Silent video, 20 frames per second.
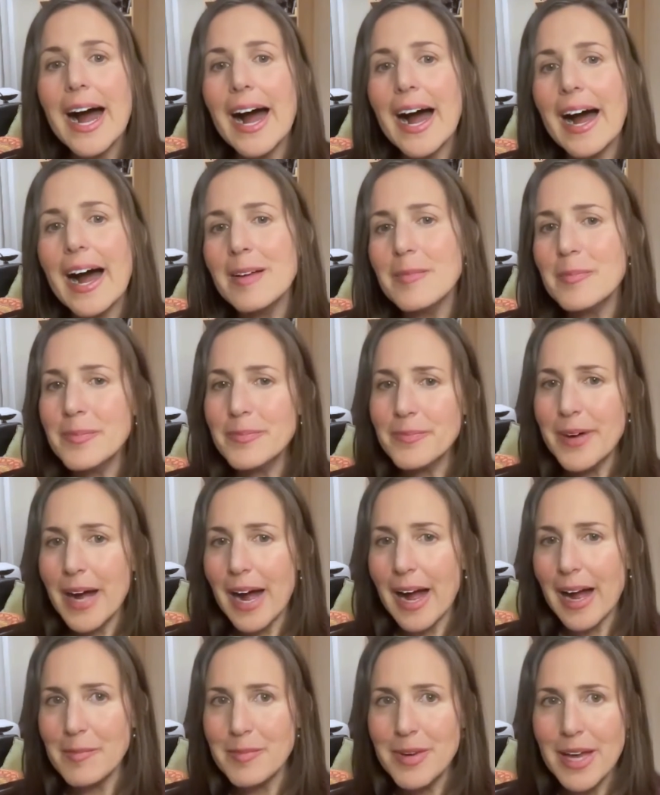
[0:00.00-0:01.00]
I'm
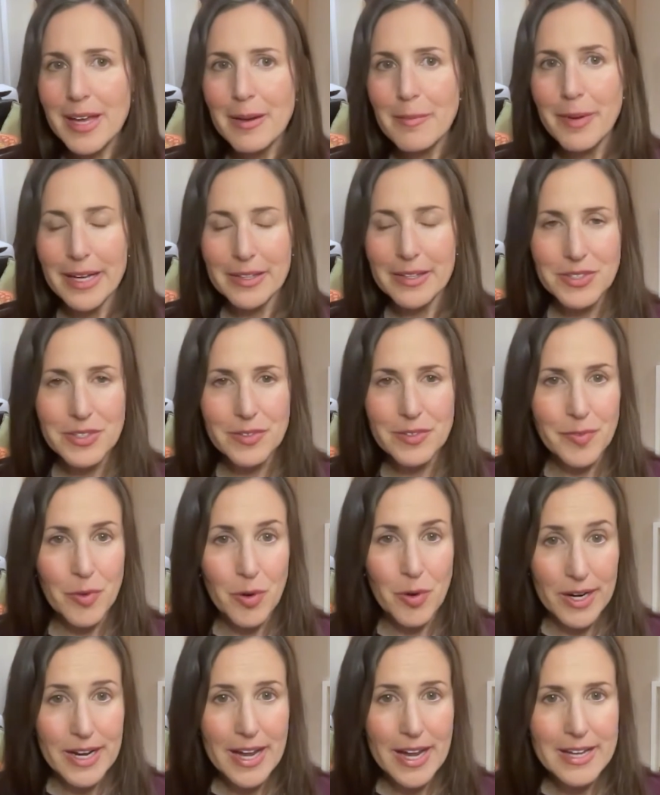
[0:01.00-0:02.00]
not about to
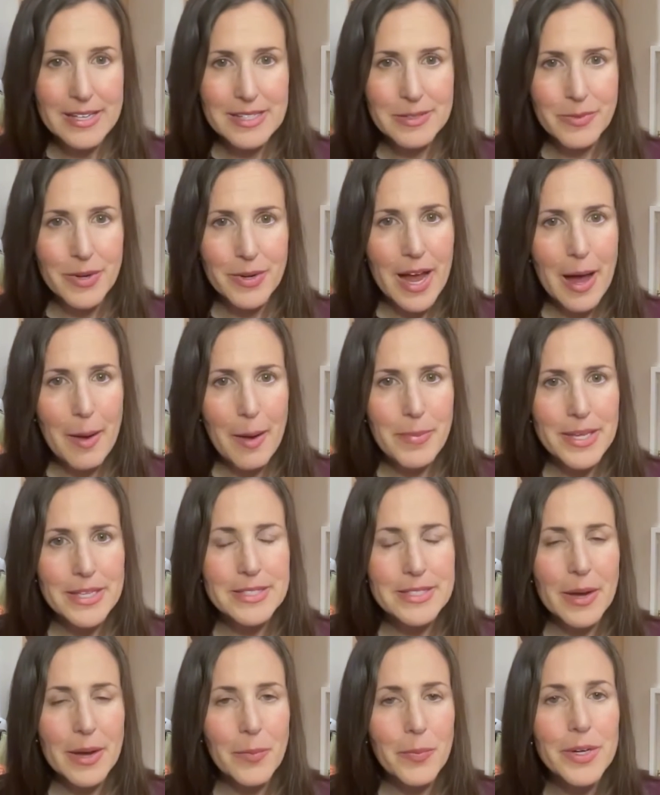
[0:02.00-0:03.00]
forecast what happens.
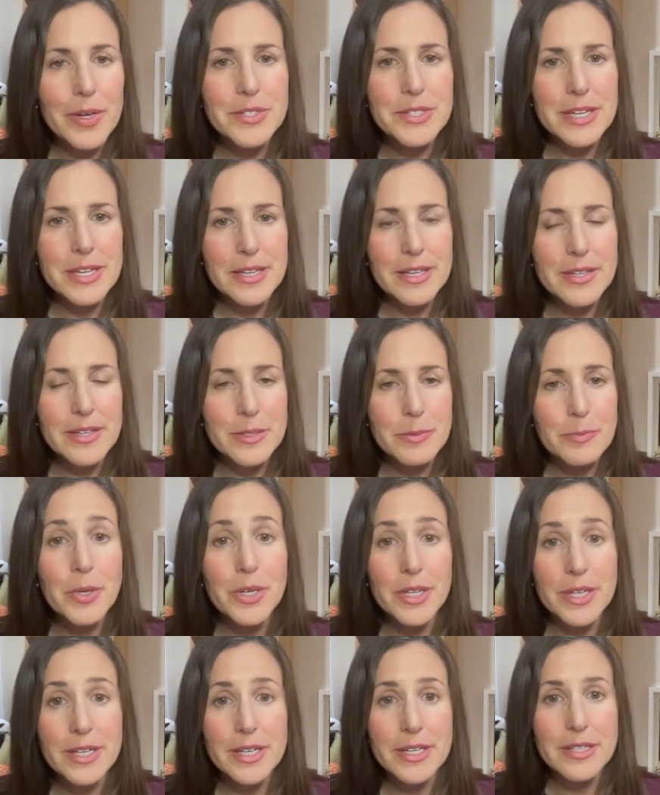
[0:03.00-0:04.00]
I will say he has
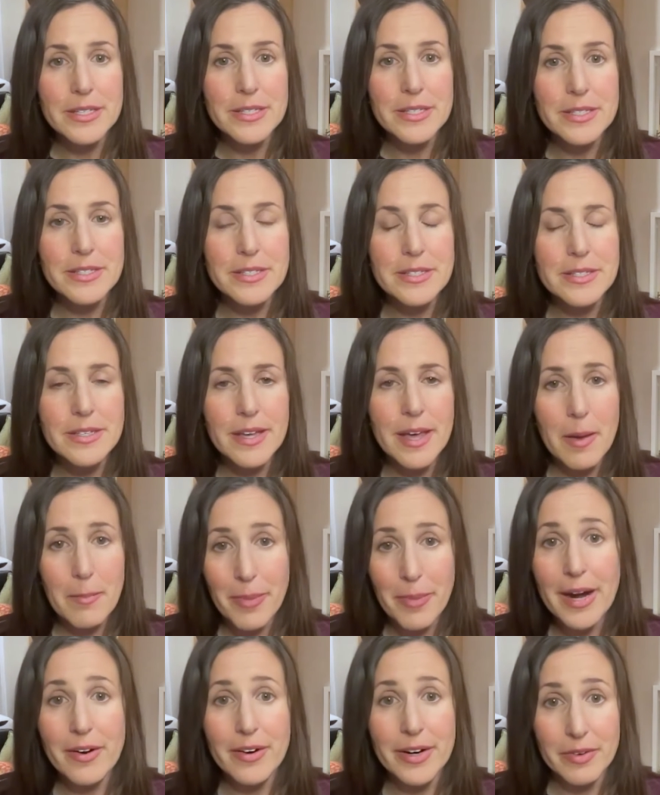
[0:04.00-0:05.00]
put his
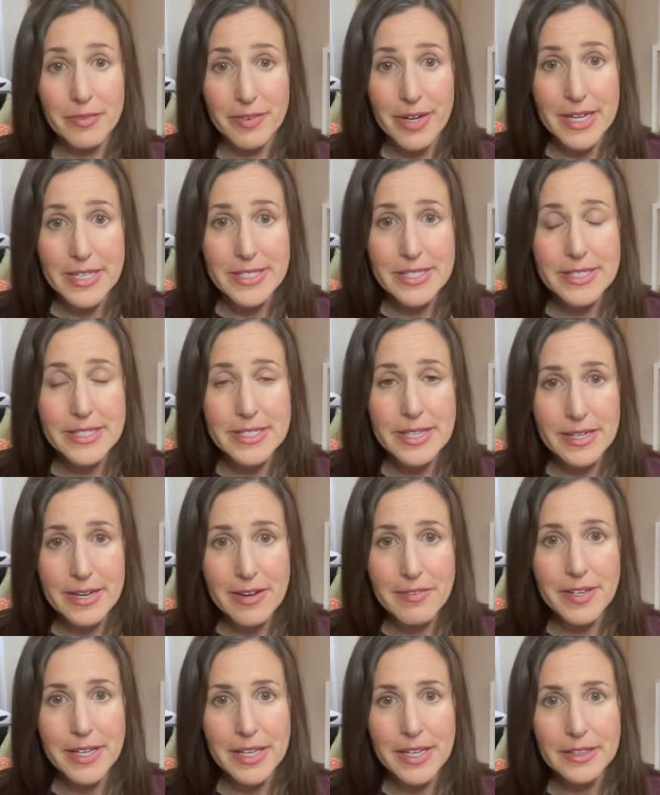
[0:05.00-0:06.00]
empire at risk
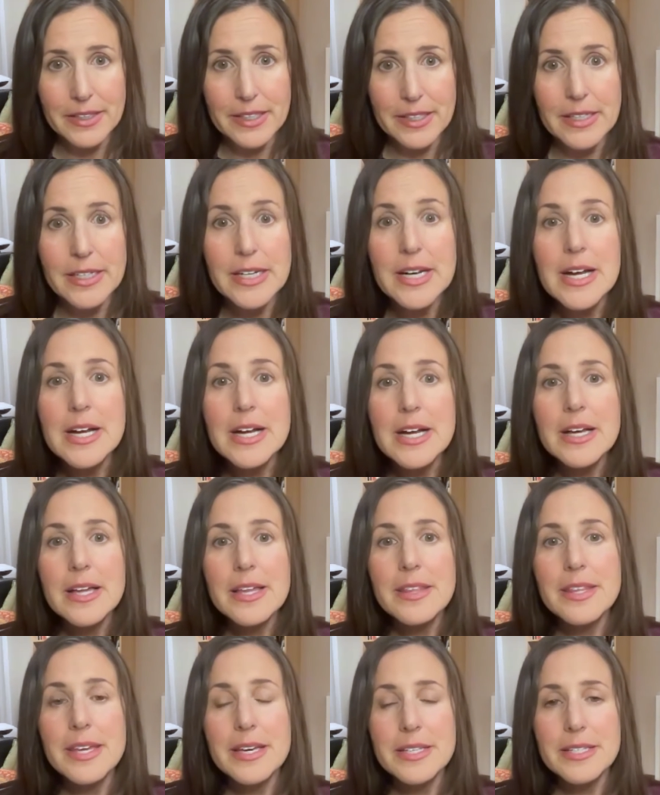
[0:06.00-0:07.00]
significantly.
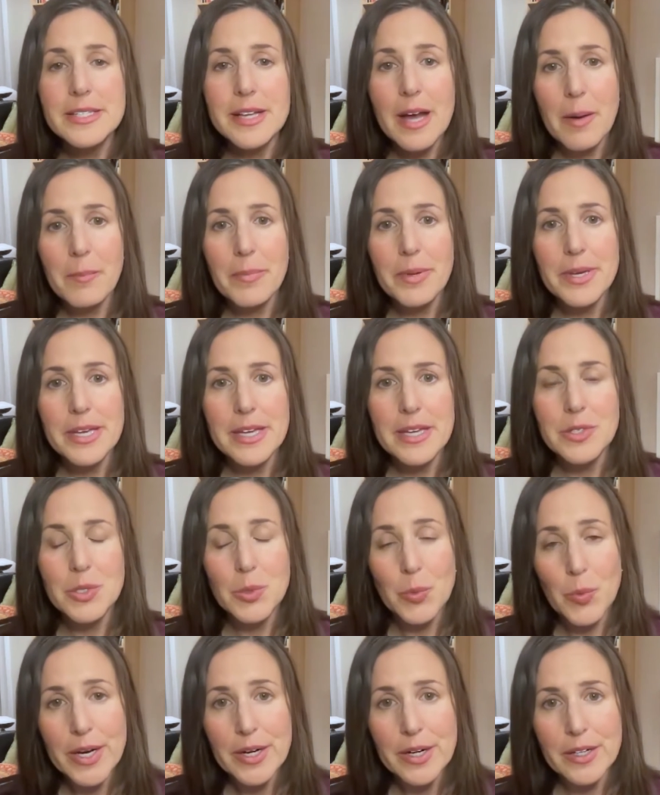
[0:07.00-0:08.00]
This company,
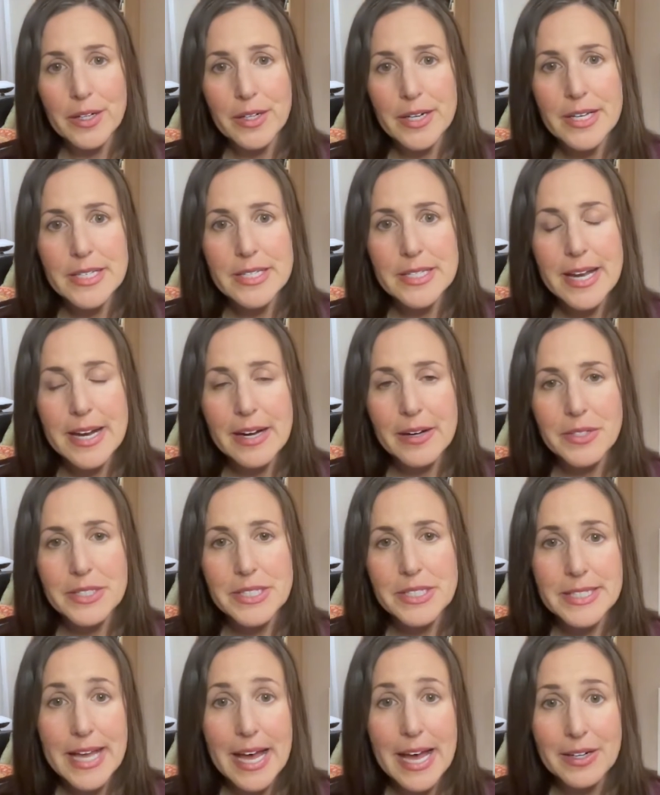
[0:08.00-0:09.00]
Twitter, is now
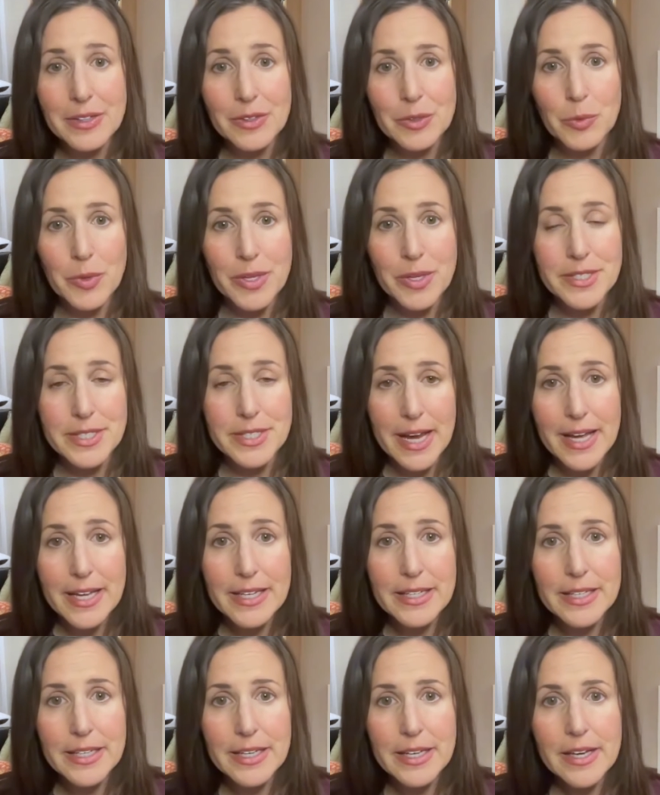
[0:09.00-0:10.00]
saddled with
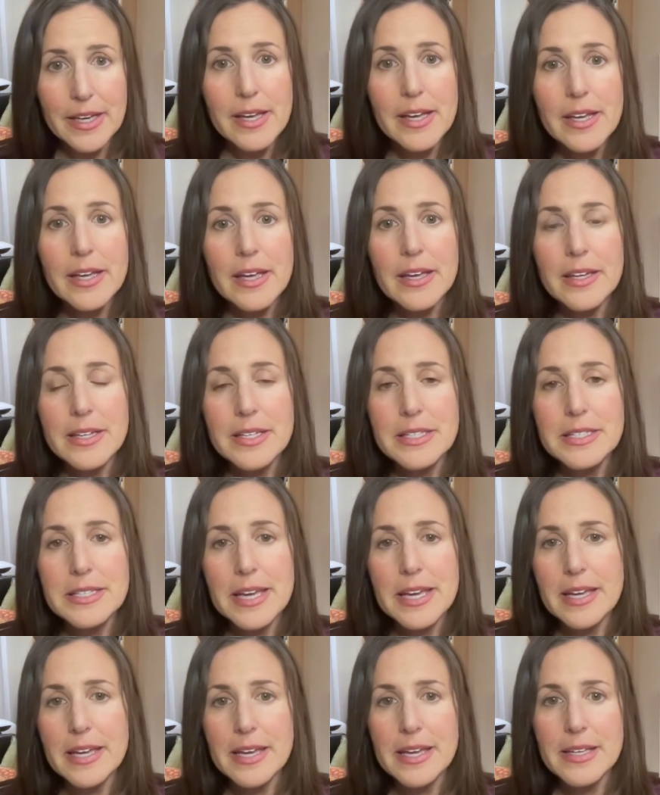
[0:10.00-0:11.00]
debt. It is
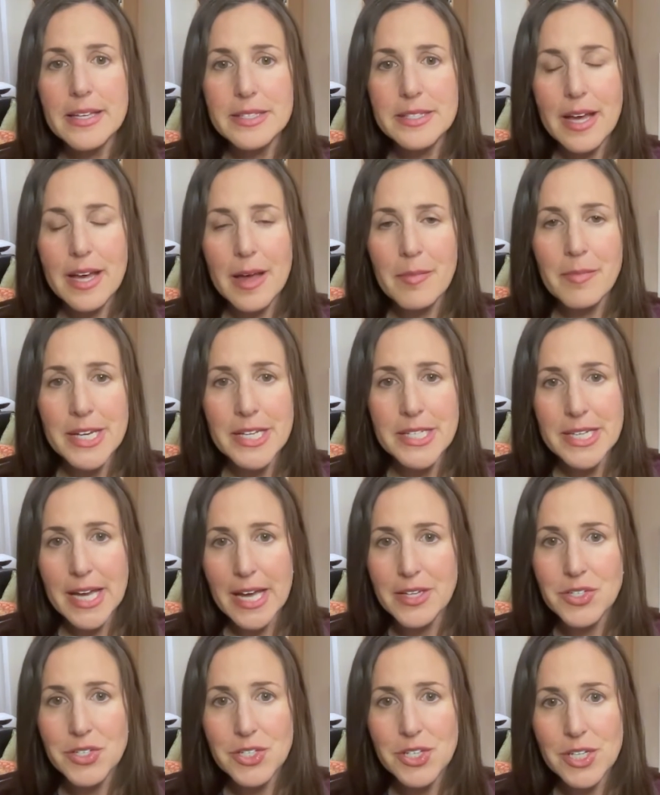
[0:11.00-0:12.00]
taking his time and
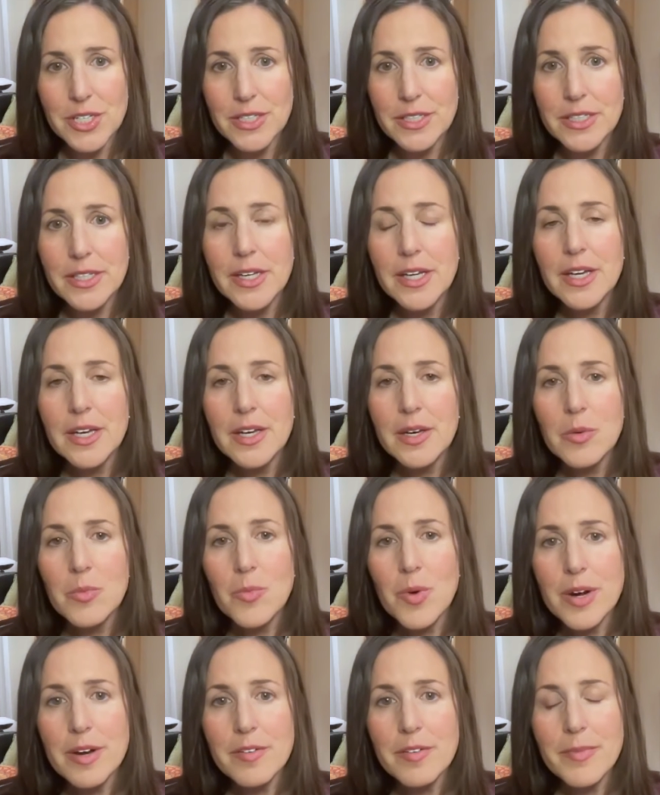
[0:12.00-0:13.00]
attention.
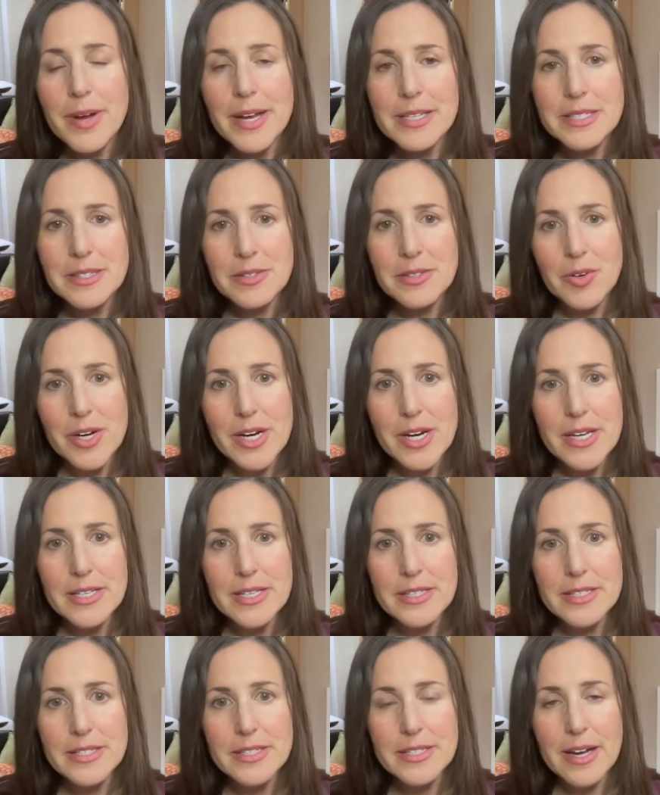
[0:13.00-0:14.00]
One of my
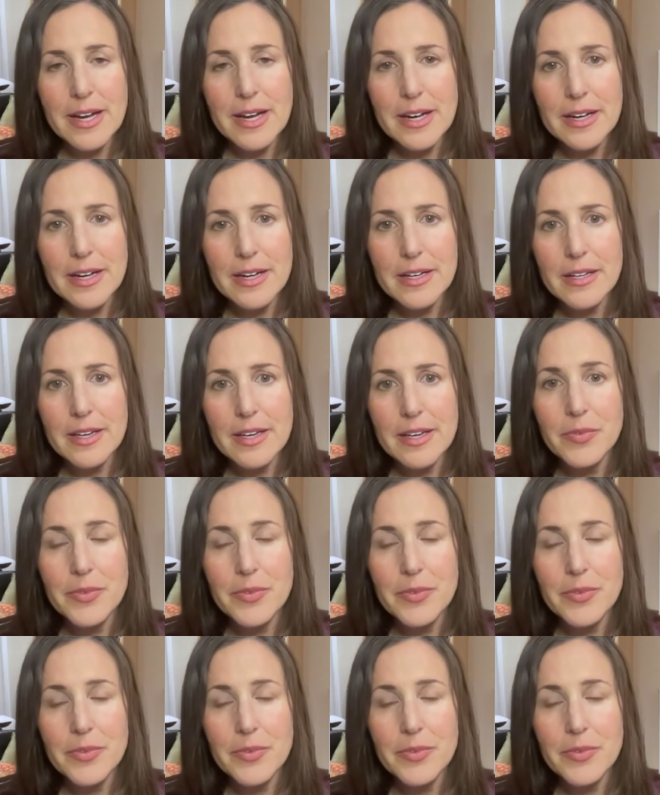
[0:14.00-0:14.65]
stories in